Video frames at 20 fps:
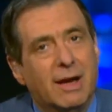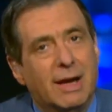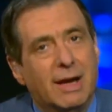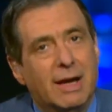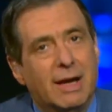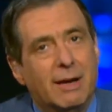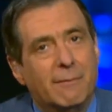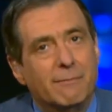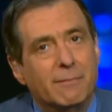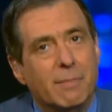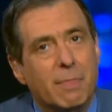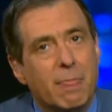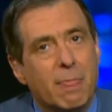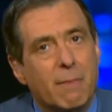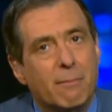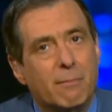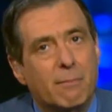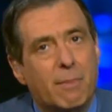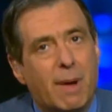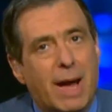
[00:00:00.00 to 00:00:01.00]

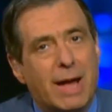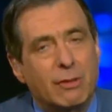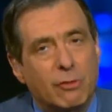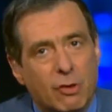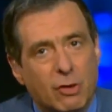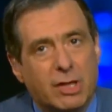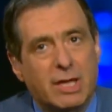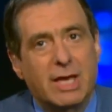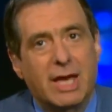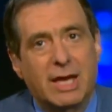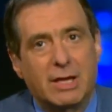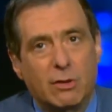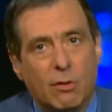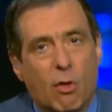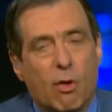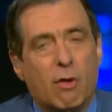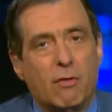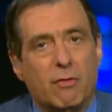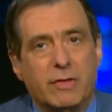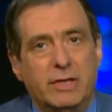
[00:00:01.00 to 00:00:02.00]
by looking at
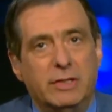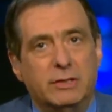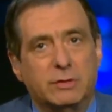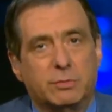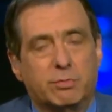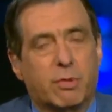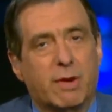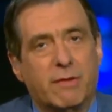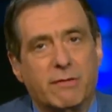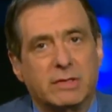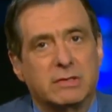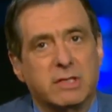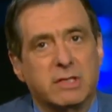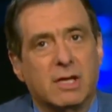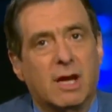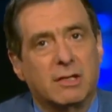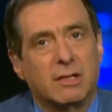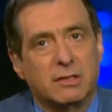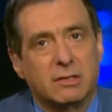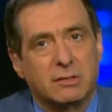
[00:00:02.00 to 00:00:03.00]
all these
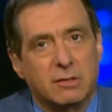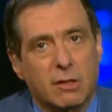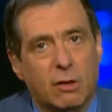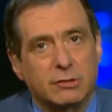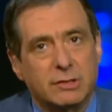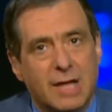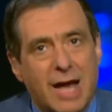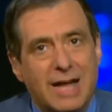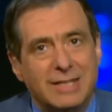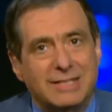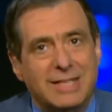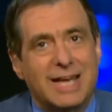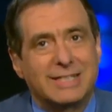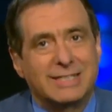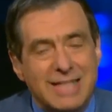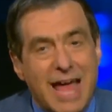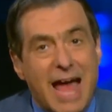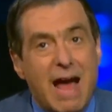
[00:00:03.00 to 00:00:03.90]
previously undisclosed contacts.